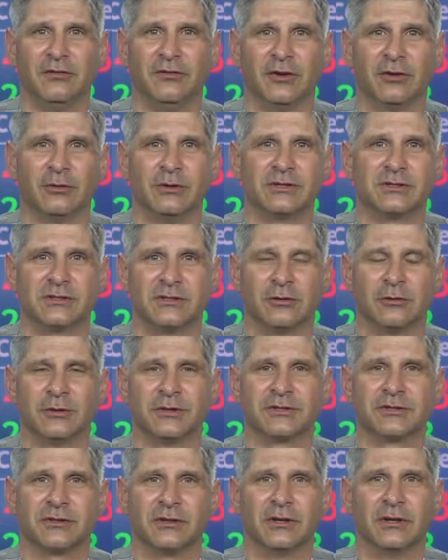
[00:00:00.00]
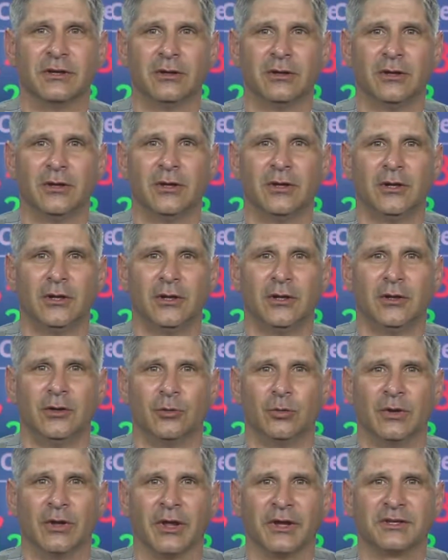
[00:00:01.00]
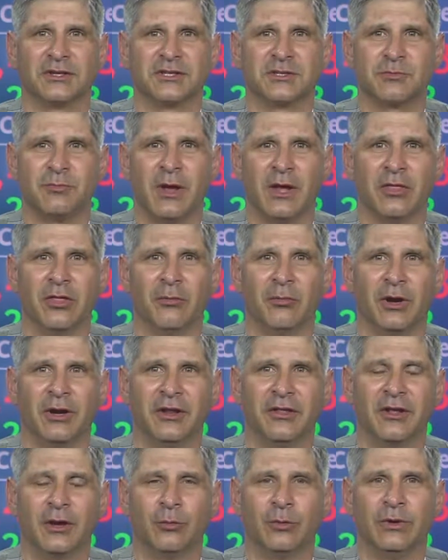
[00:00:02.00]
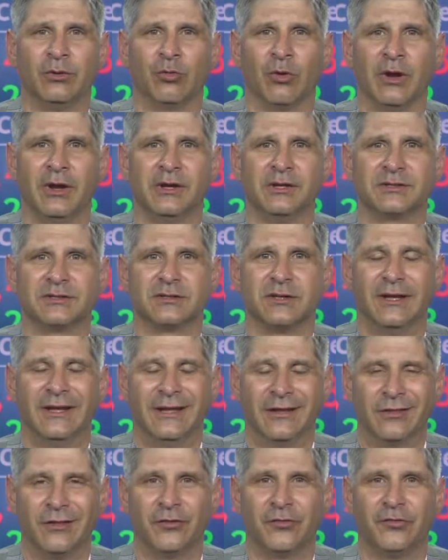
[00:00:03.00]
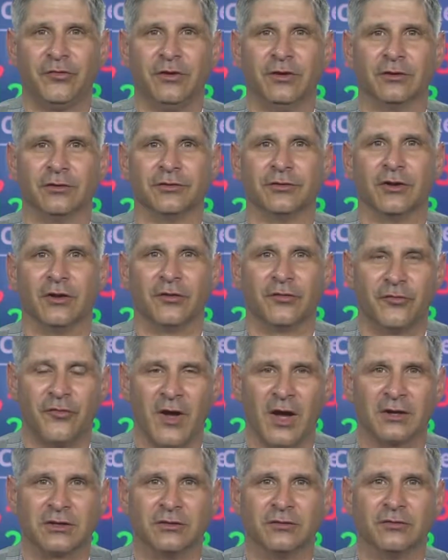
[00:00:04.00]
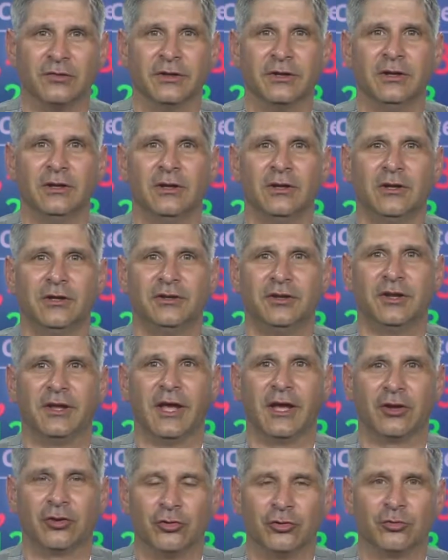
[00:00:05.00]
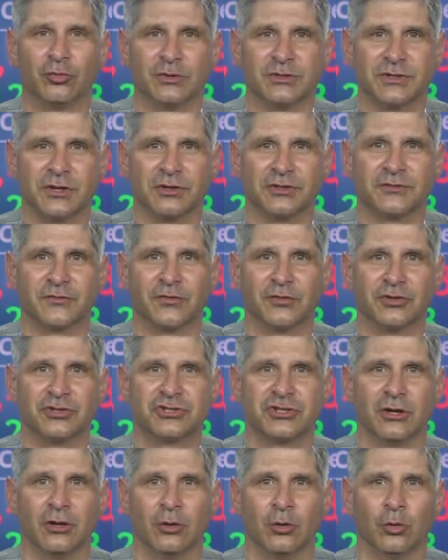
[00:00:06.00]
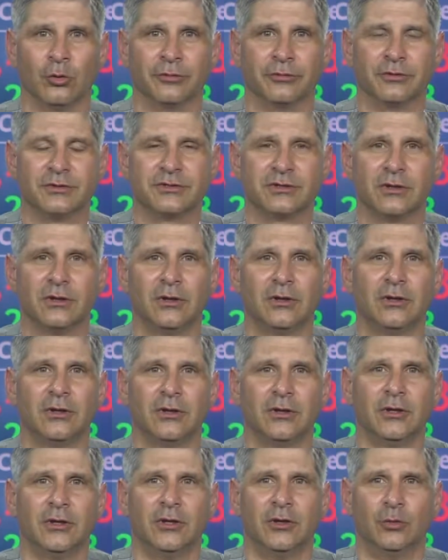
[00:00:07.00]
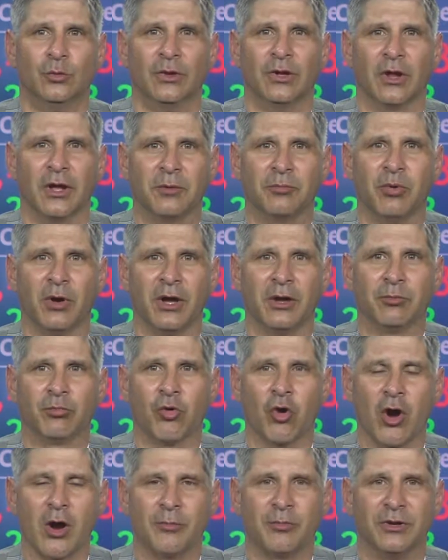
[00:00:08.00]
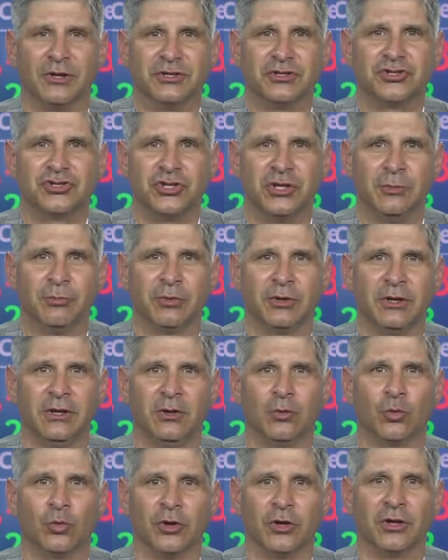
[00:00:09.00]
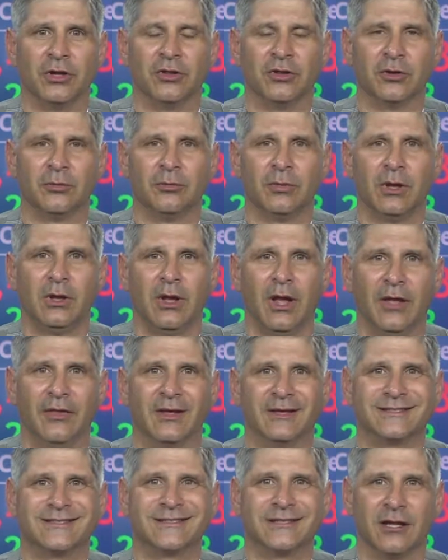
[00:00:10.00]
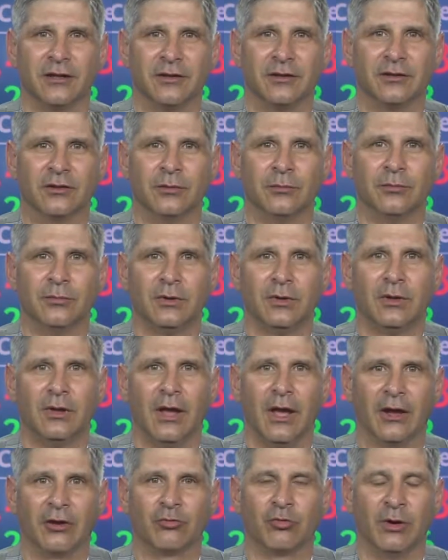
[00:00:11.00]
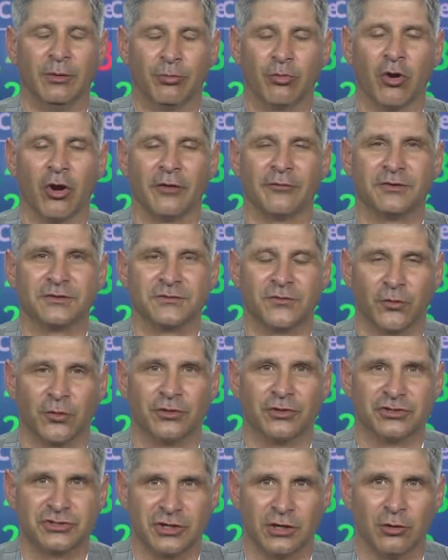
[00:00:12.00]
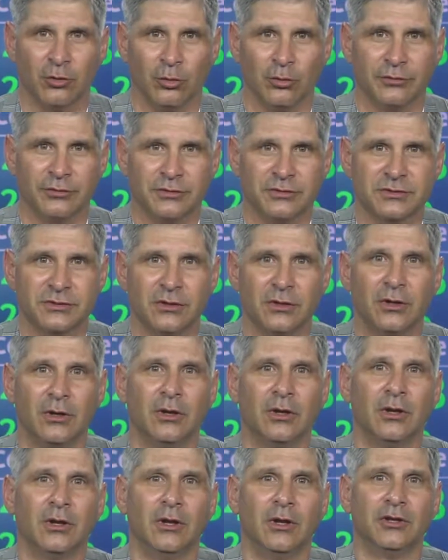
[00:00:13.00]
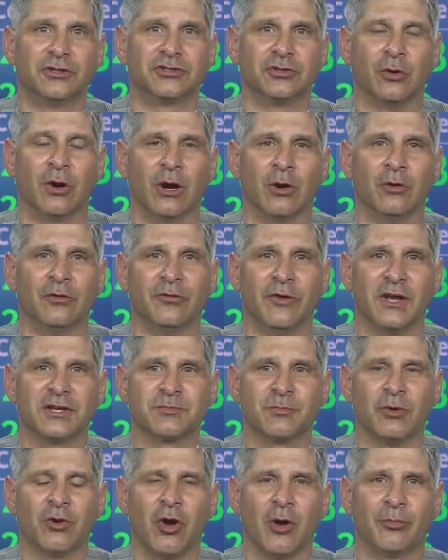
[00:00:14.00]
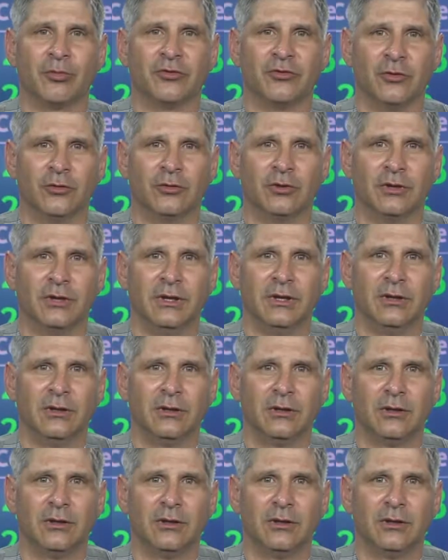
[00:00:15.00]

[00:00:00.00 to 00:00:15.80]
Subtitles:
very seriously. We like to spend the money that we raise in the field effectively to get good results for the shareholders. We like buying properties cheaply, working them, and then selling them at great profits for the shareholders. So our investment opportunity